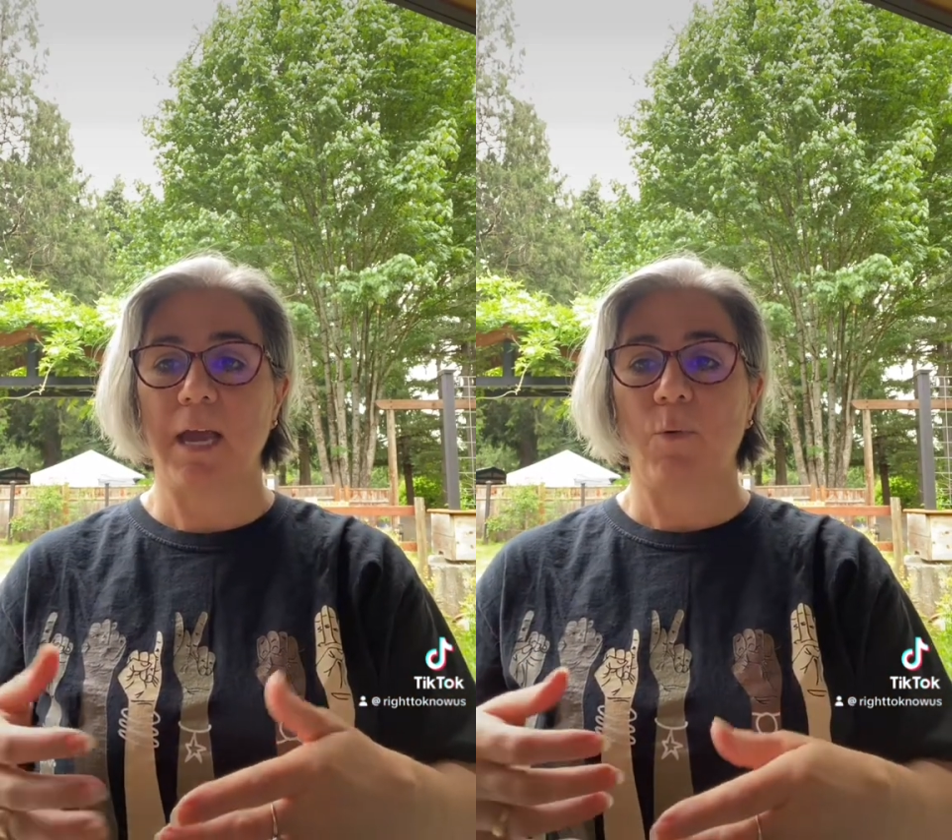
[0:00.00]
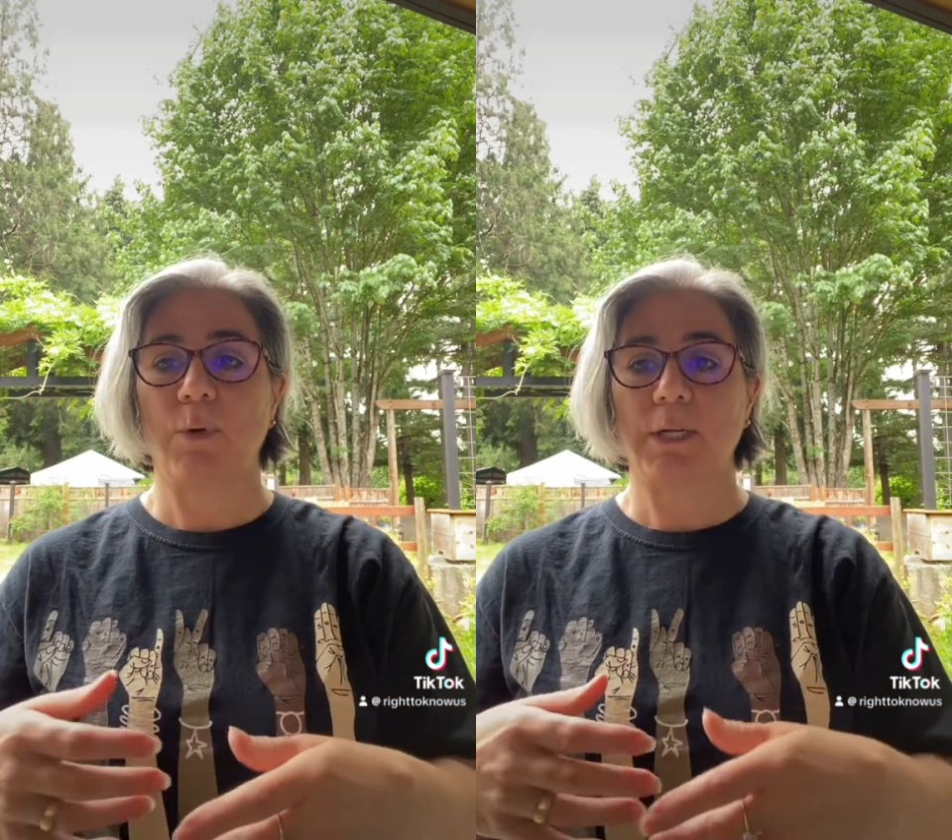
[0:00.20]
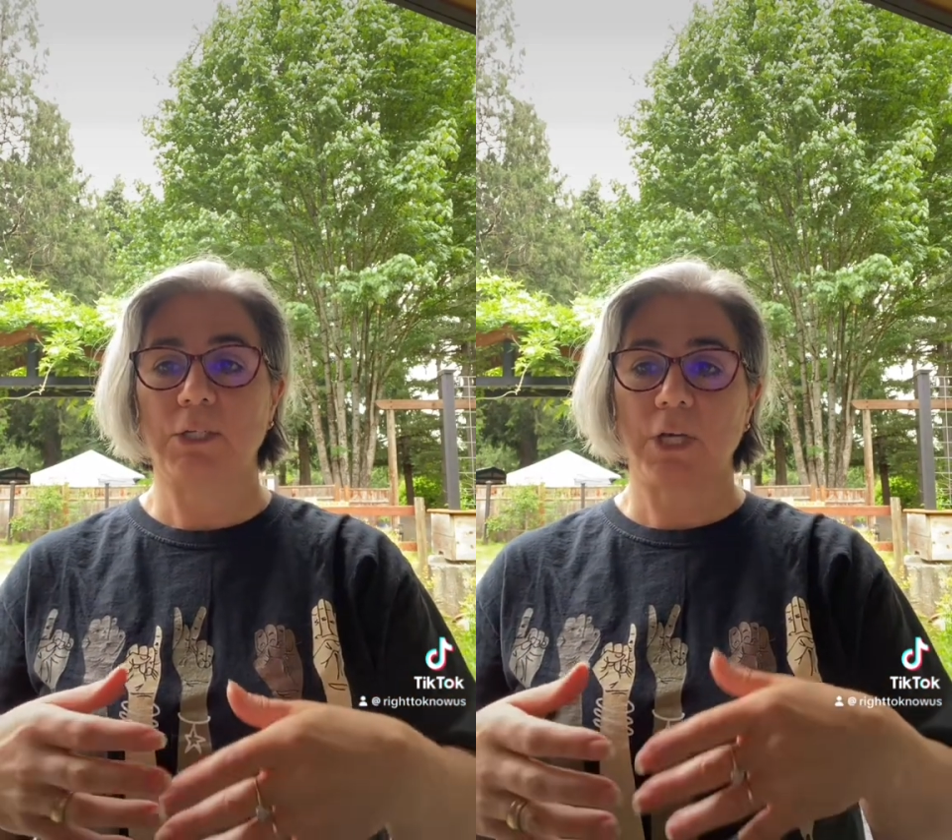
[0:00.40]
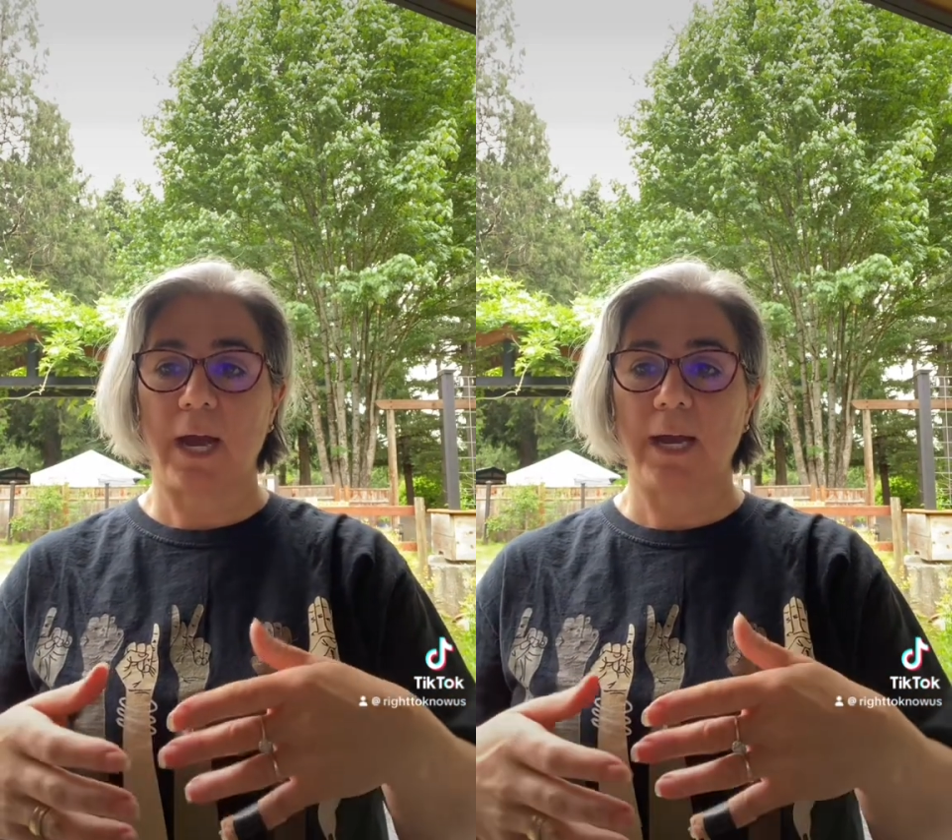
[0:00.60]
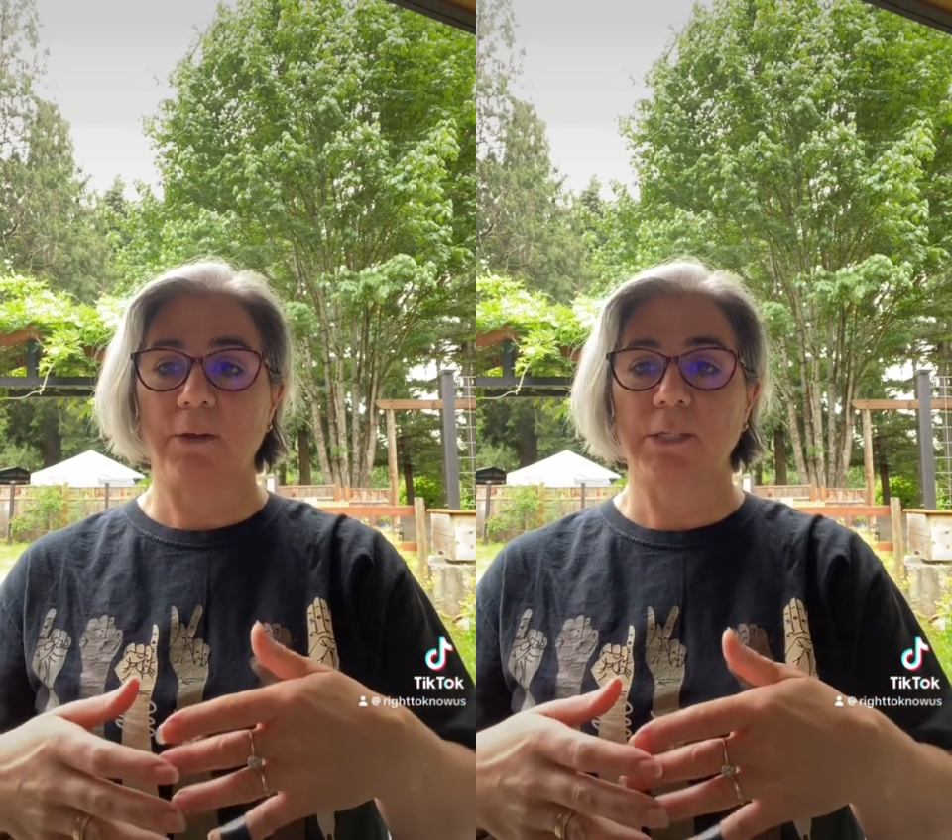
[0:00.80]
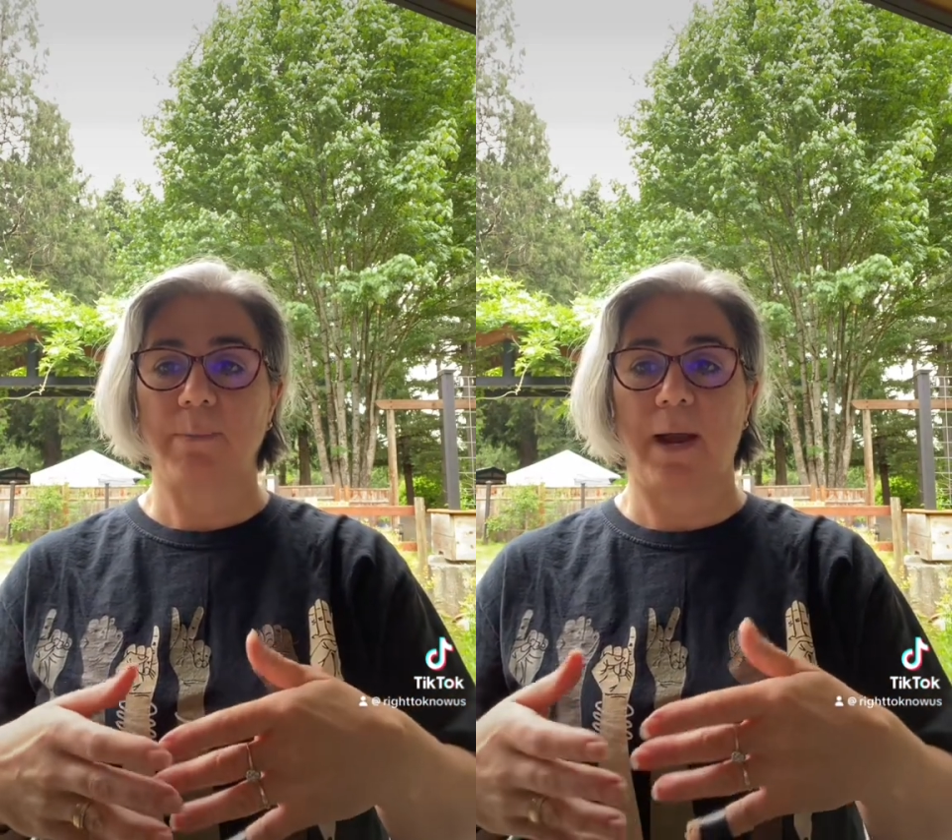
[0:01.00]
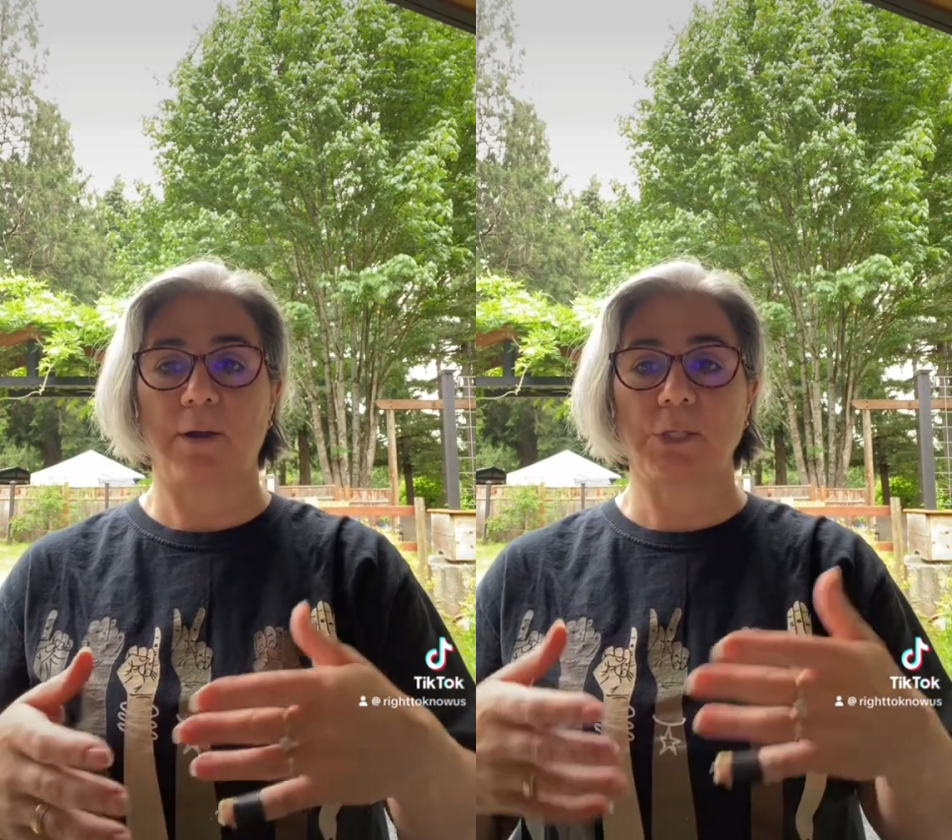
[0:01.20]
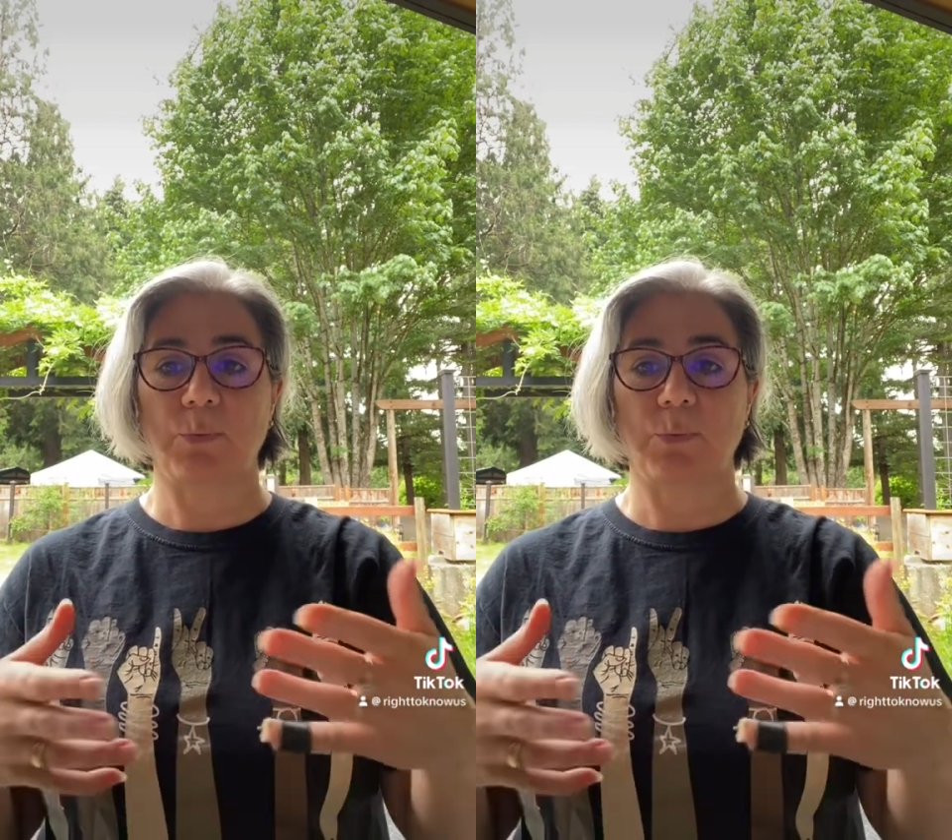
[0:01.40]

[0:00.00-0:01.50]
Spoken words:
when a child's parents